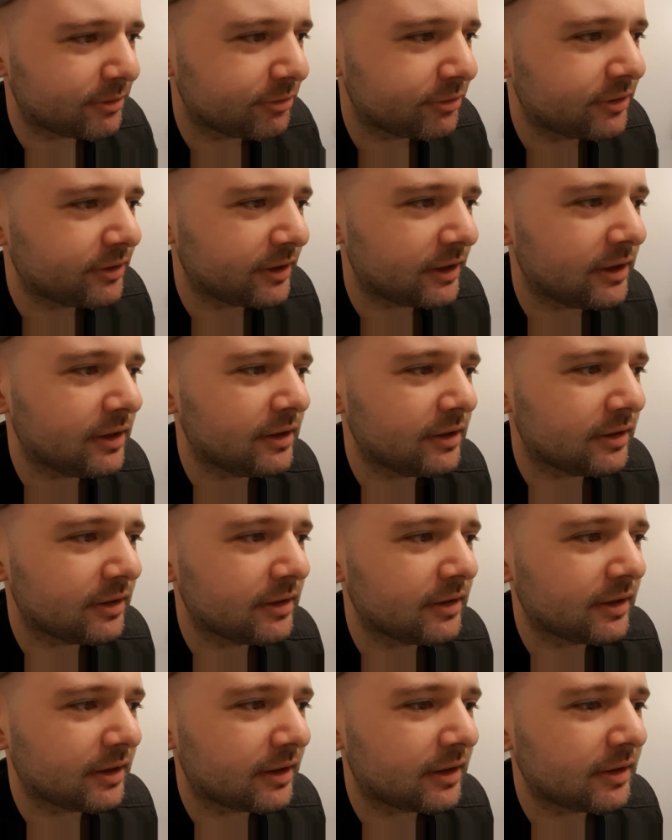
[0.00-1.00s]
of
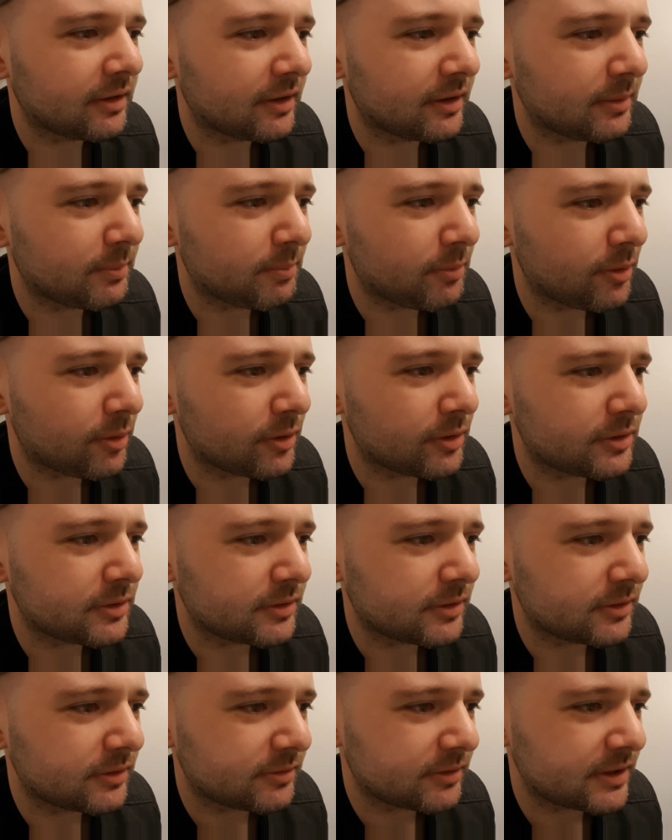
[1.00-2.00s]
the more
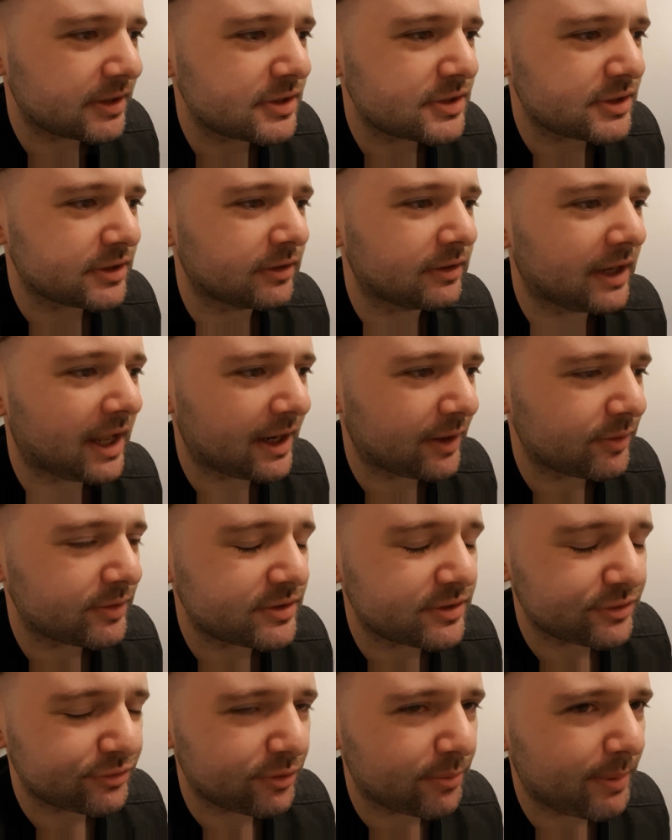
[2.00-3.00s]
traditional
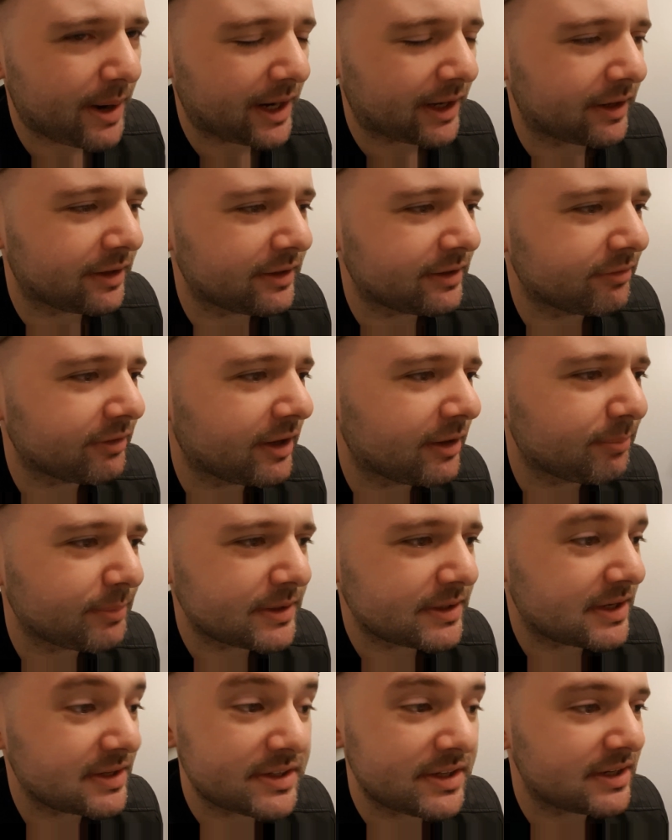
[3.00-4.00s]
languages for back-end
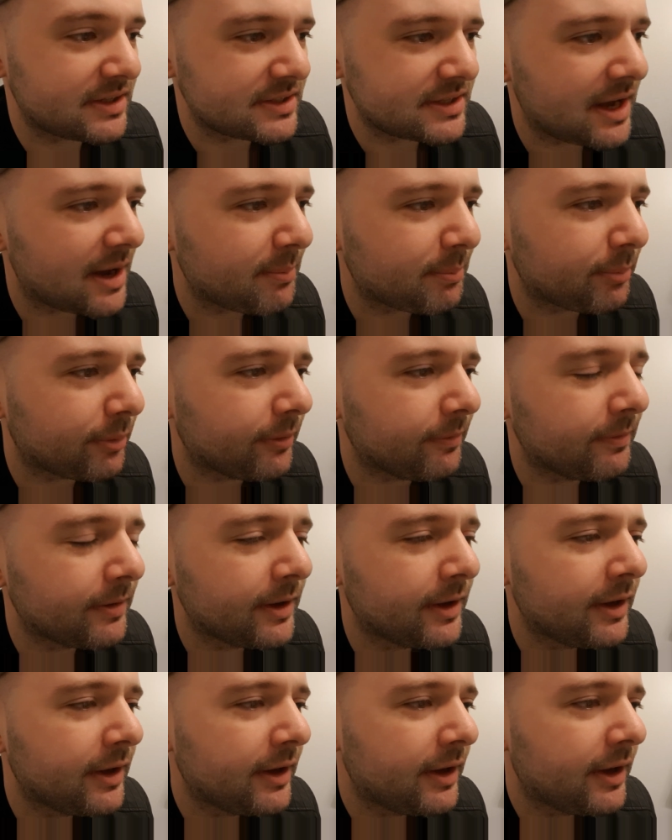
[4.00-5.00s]
development as an example.
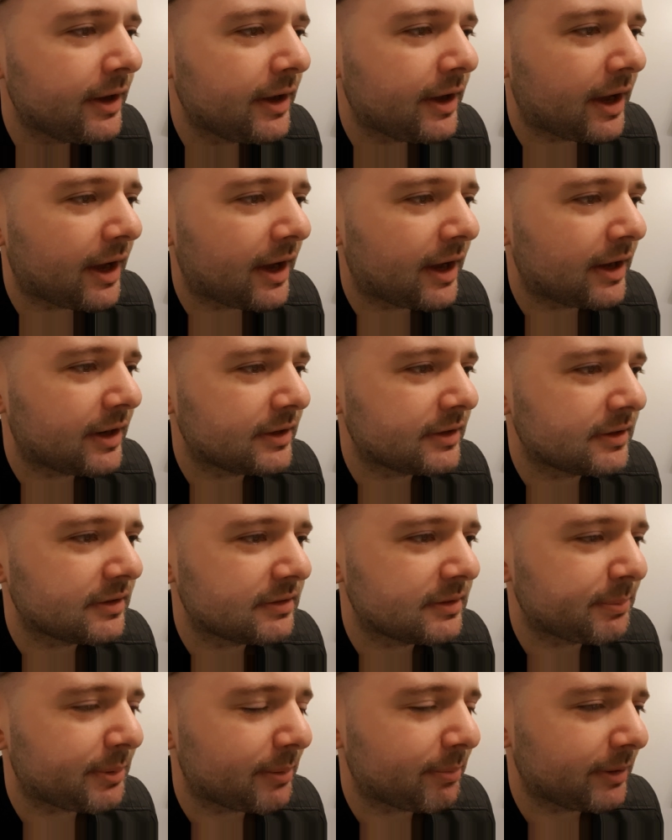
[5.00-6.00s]
And
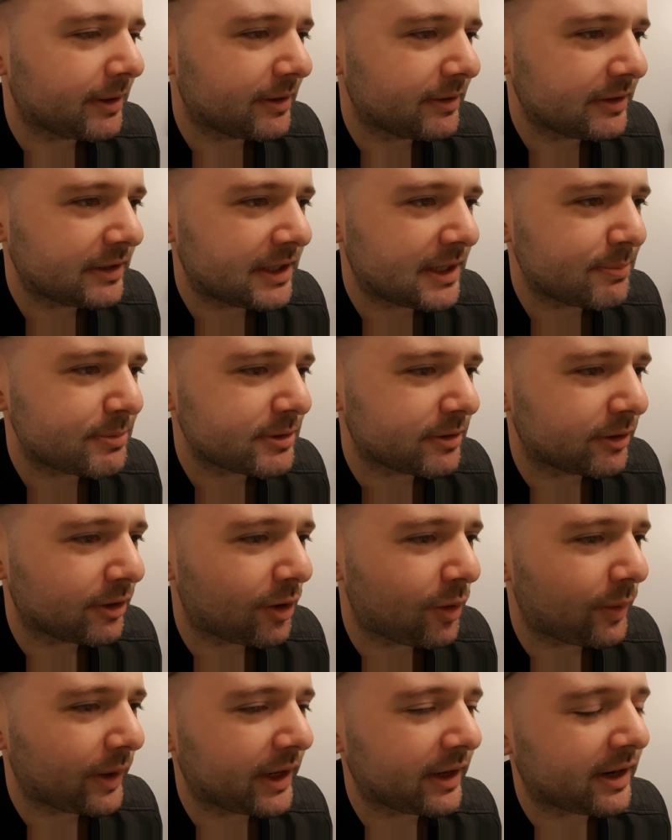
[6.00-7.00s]
the popularity keeps on
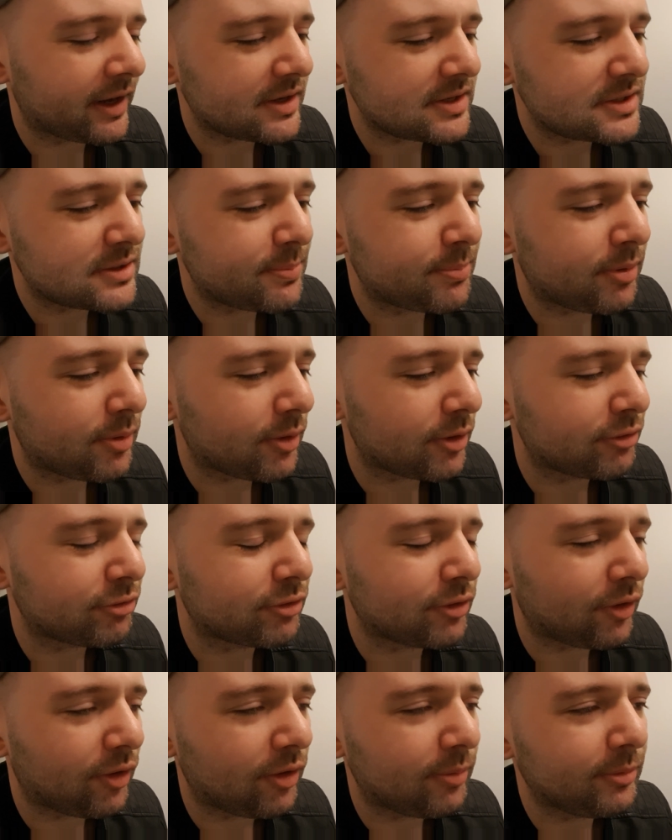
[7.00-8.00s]
growing. It has support
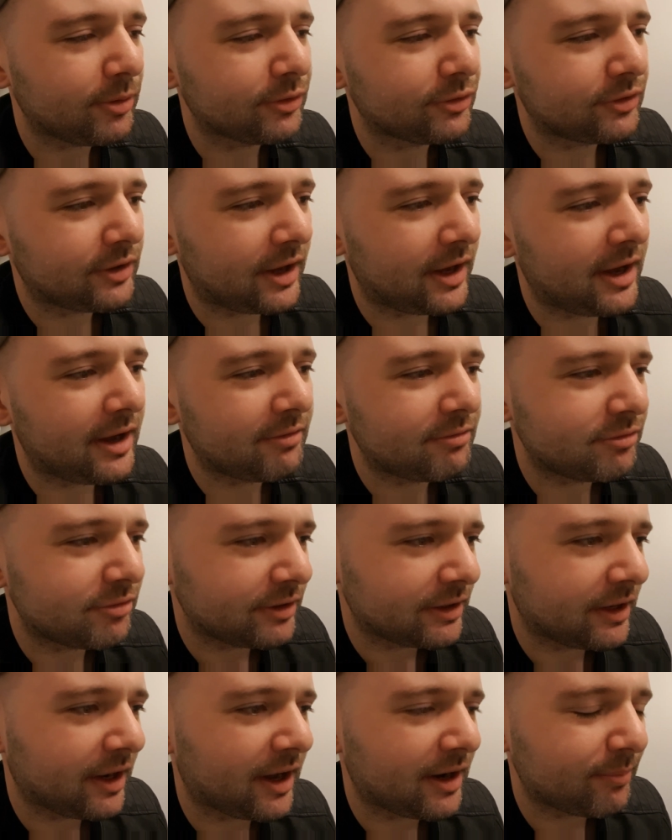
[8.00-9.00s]
for almost
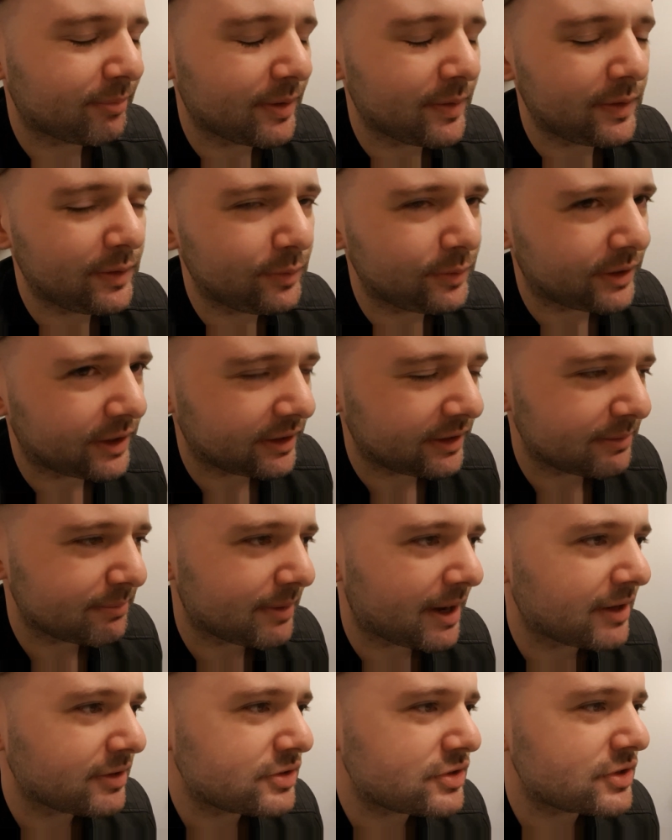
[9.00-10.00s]
every library you can
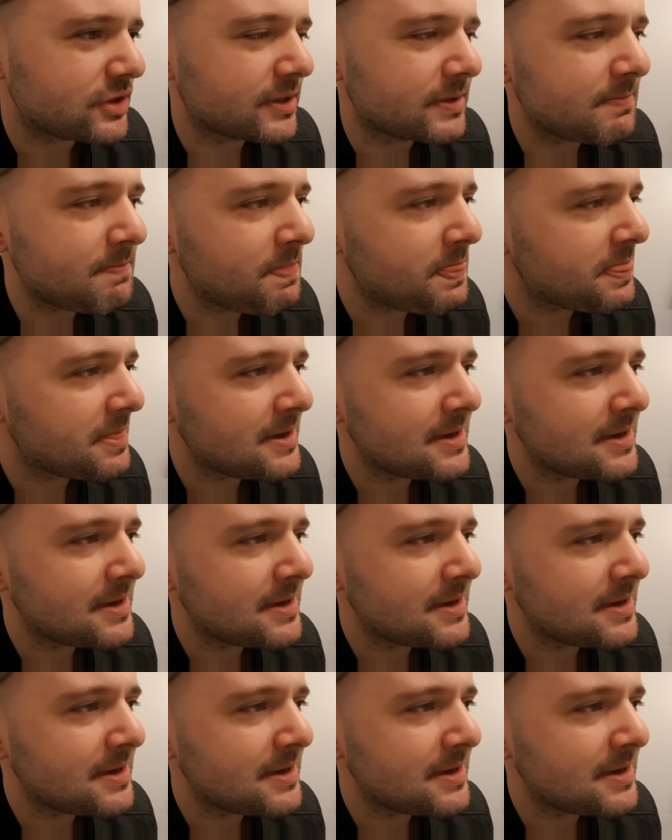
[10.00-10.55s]
imagine.